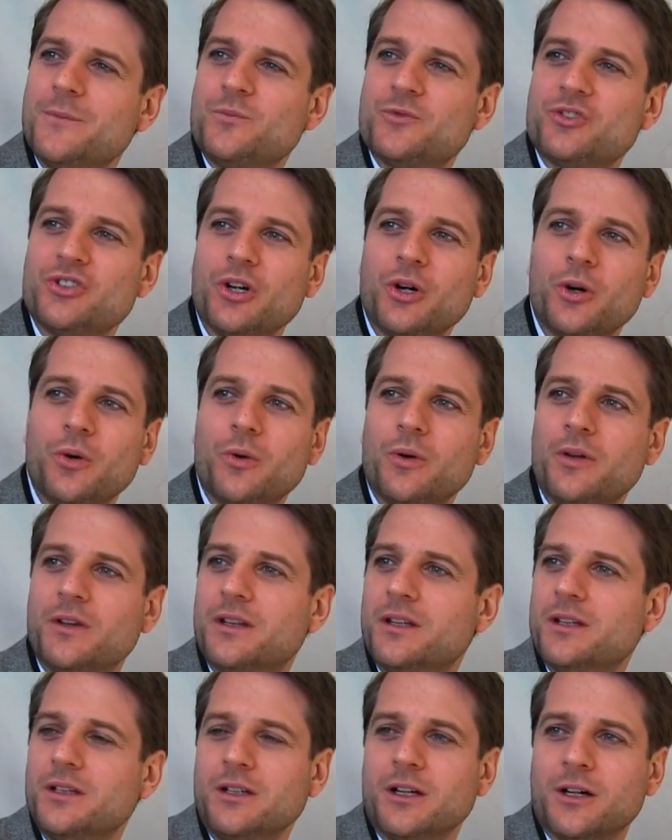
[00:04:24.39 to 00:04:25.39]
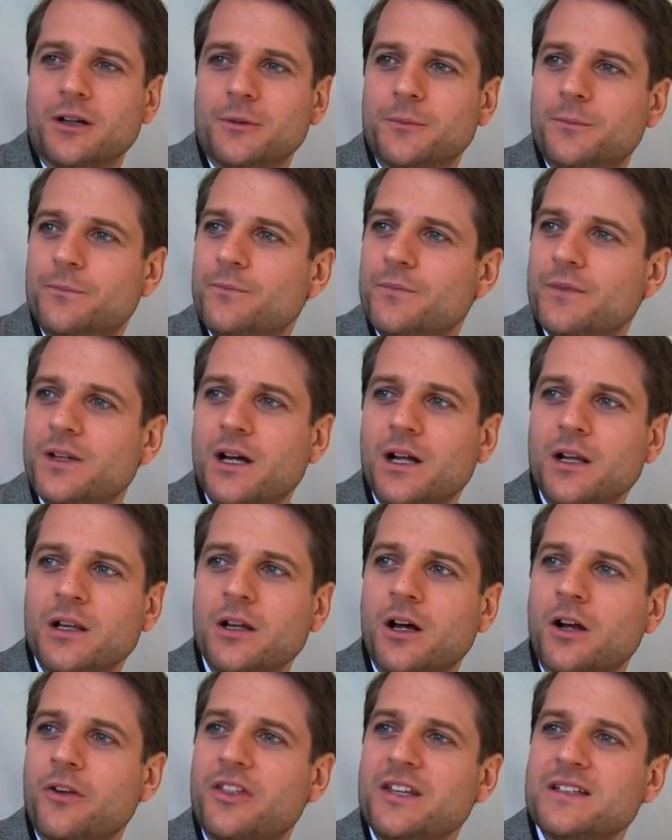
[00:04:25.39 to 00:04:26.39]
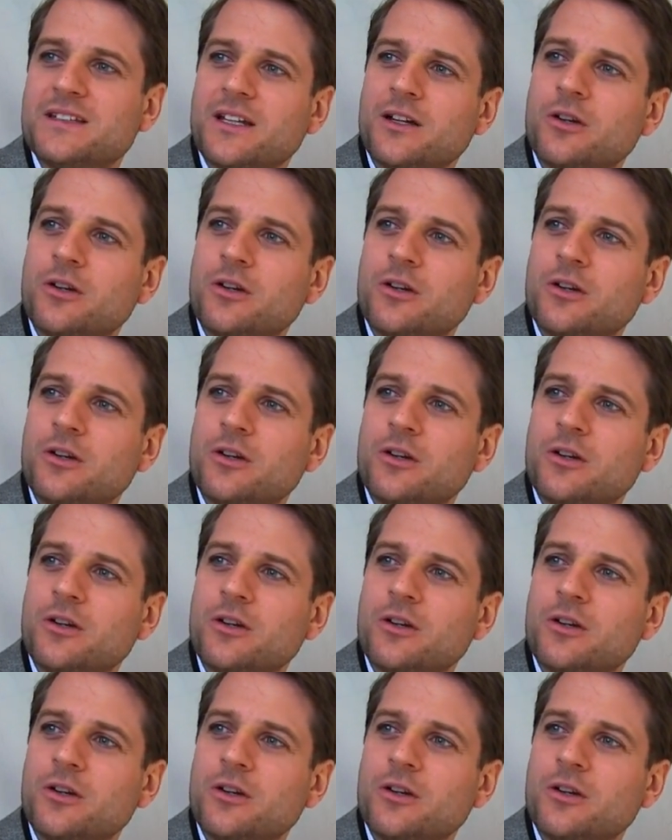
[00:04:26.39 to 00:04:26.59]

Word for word: So, you know, a lot of things.